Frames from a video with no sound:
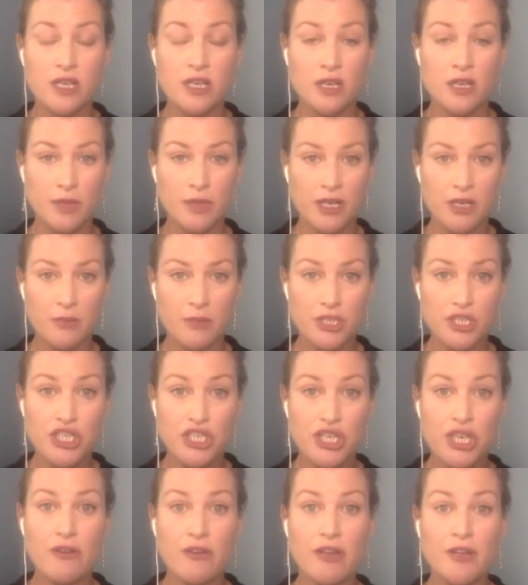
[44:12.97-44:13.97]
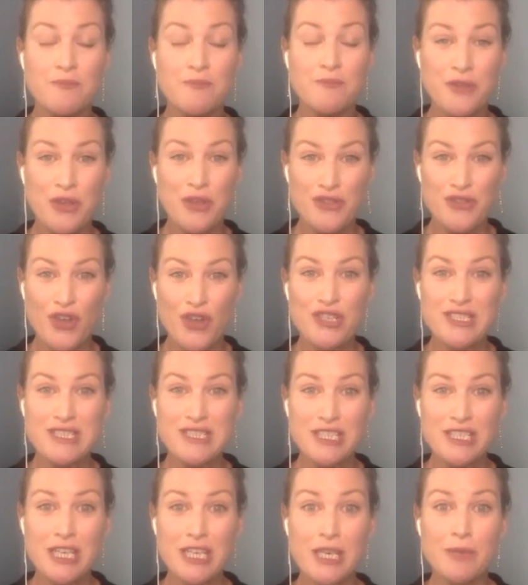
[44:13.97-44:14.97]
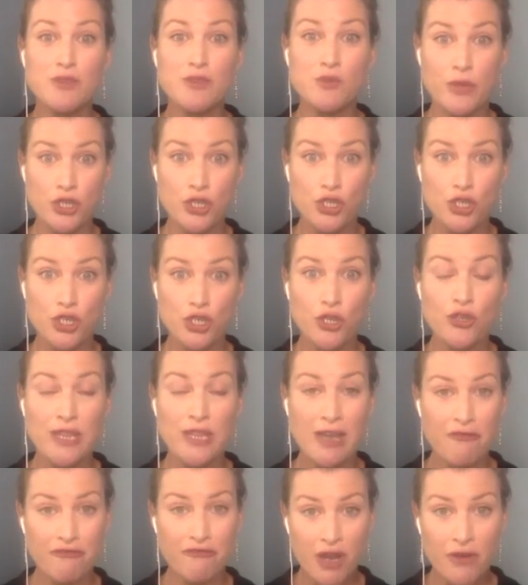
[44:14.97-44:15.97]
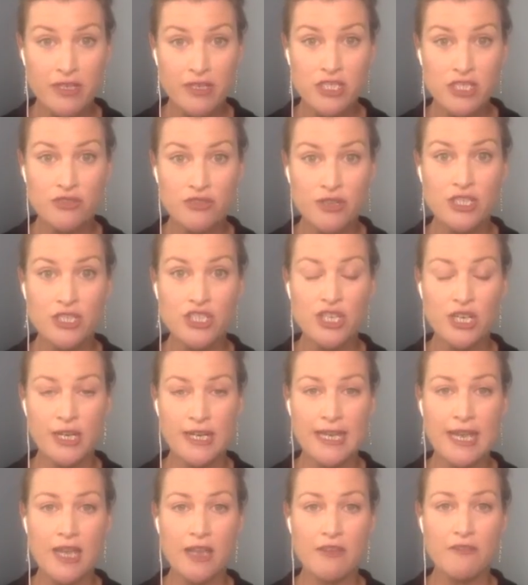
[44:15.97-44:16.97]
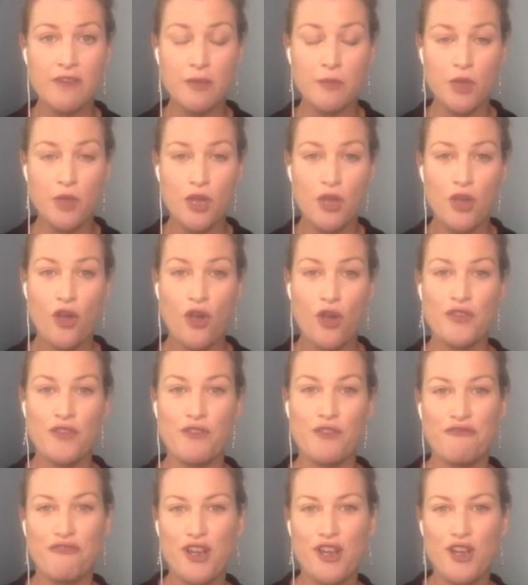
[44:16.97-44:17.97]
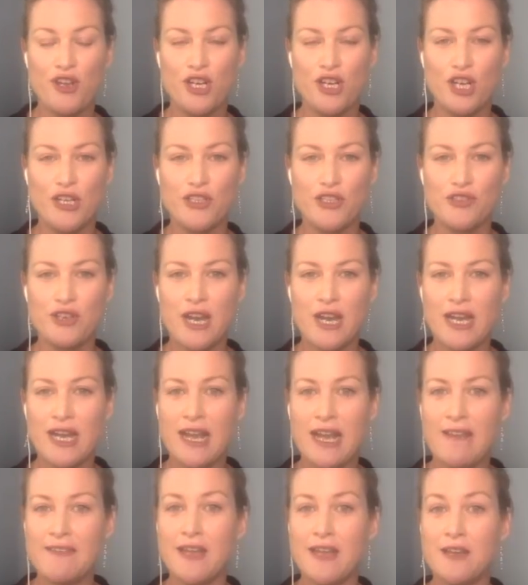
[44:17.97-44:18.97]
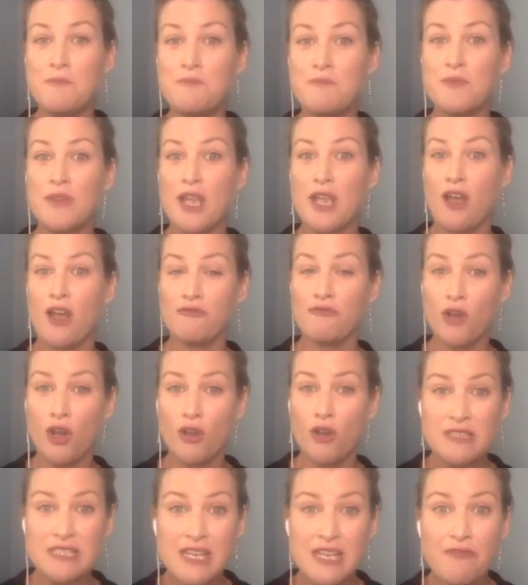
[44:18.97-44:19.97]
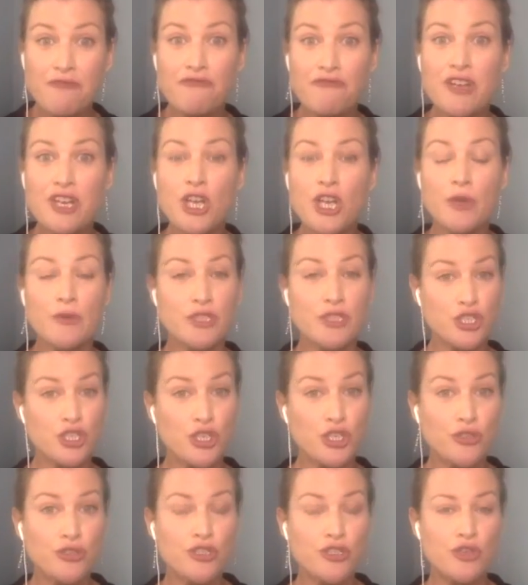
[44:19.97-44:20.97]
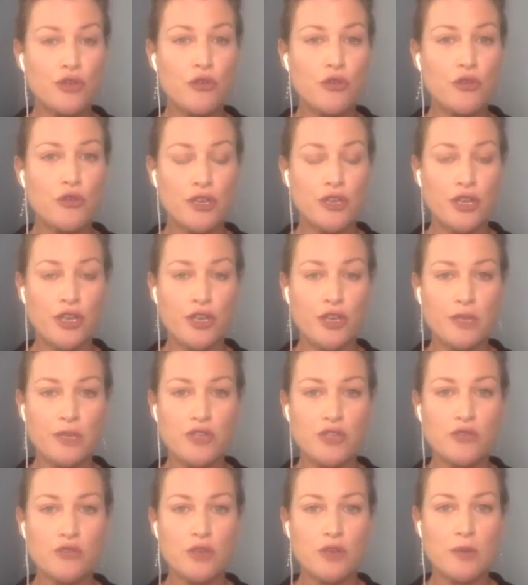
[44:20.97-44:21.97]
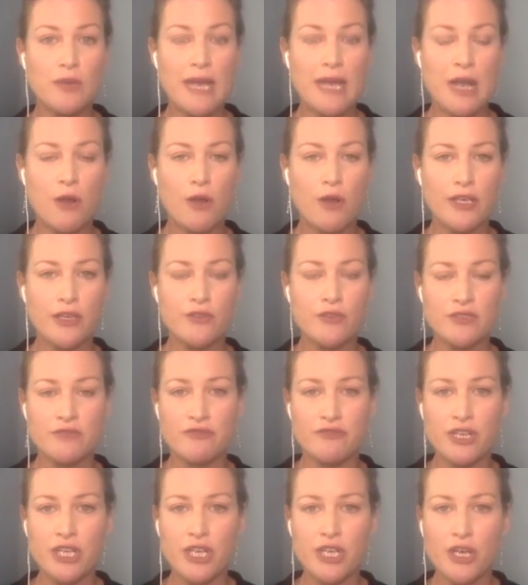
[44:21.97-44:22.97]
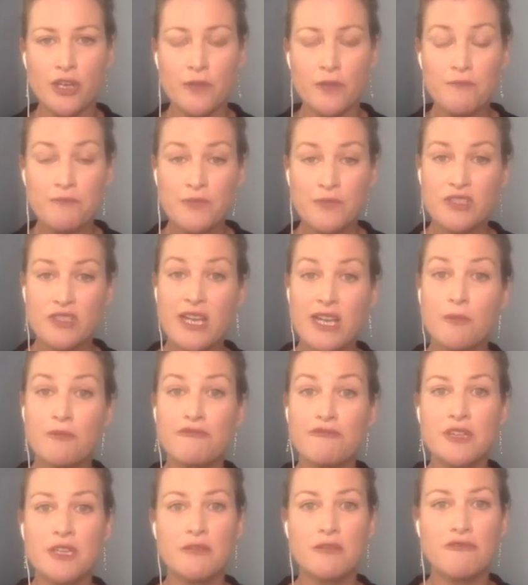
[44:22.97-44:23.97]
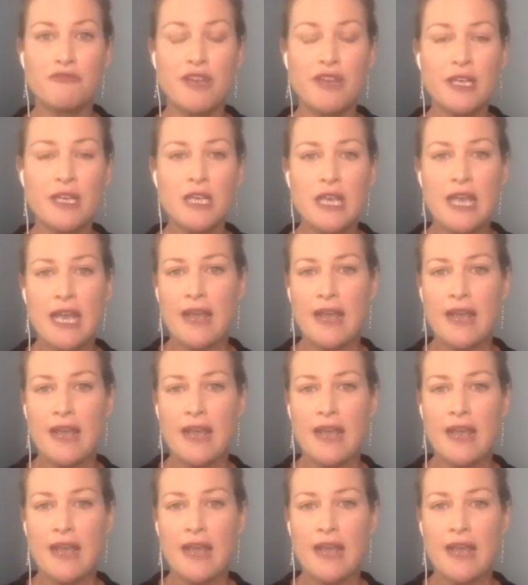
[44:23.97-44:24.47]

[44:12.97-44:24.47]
And I'm going to be sharing those tips with you, that very strategy I gave him on the free online training. And then I've, obviously, video is huge. You heard me talk about how I used video to help fill an event.